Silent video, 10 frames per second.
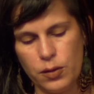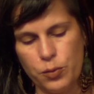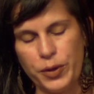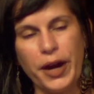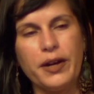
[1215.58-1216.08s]

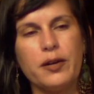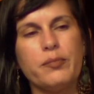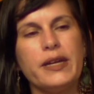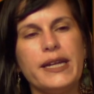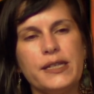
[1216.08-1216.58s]
We are
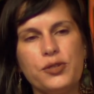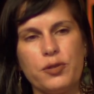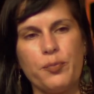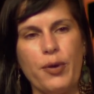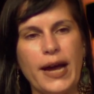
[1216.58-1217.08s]
committed to
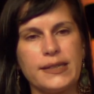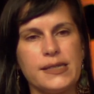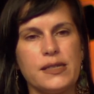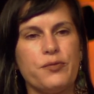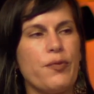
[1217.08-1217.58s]
the
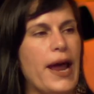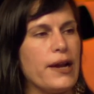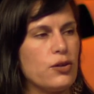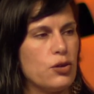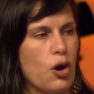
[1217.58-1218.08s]
practice of
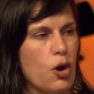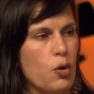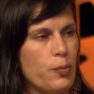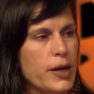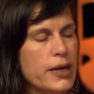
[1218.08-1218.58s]
radical
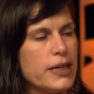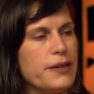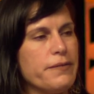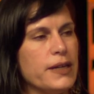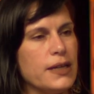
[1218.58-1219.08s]
hope,
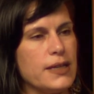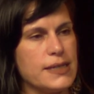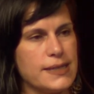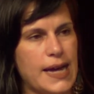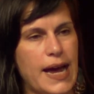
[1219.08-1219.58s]
even in
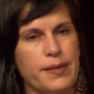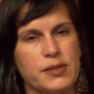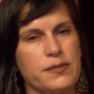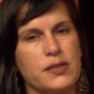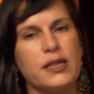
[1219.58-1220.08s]
these times
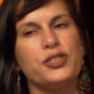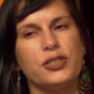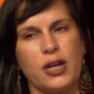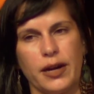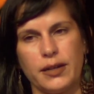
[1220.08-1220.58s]
of such
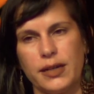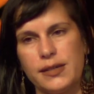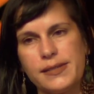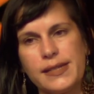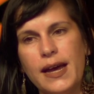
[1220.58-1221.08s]

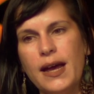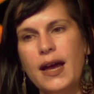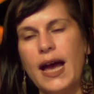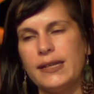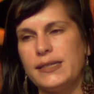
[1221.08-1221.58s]
darkness
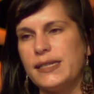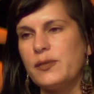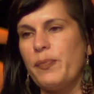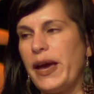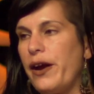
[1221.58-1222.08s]
and
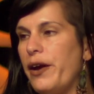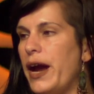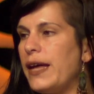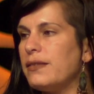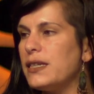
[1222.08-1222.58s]
despair.
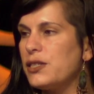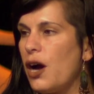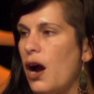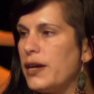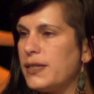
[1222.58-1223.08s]
And these
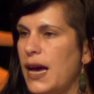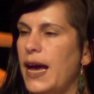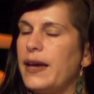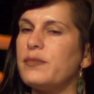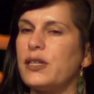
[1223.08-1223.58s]
are
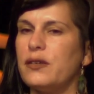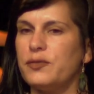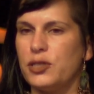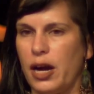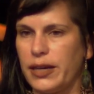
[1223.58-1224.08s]
times
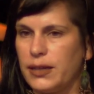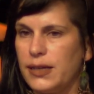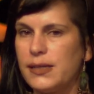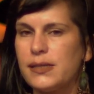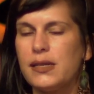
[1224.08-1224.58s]
of
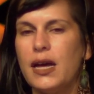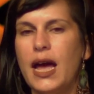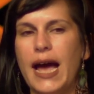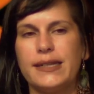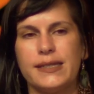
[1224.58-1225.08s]
darkness
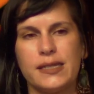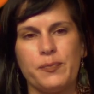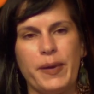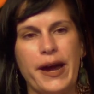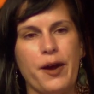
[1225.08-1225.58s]
and
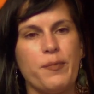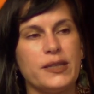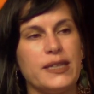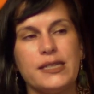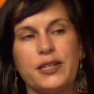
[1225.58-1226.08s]
despair,
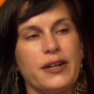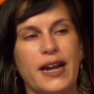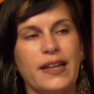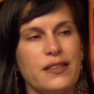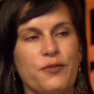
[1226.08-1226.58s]
but these are
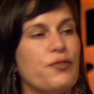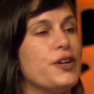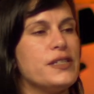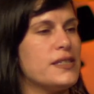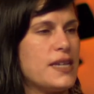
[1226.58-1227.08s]
not the
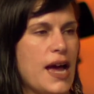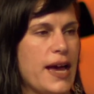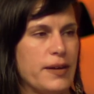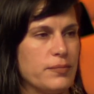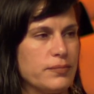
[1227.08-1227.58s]
first
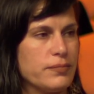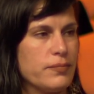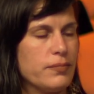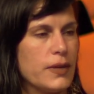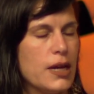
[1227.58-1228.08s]
time.
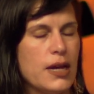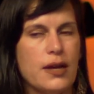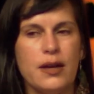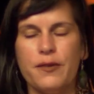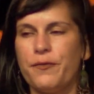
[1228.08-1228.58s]

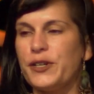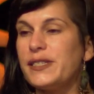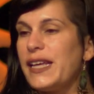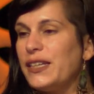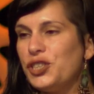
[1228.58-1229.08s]
For
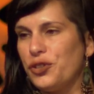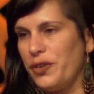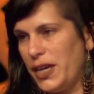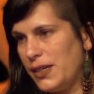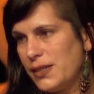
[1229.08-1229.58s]

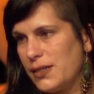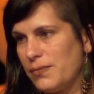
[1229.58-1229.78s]
centuries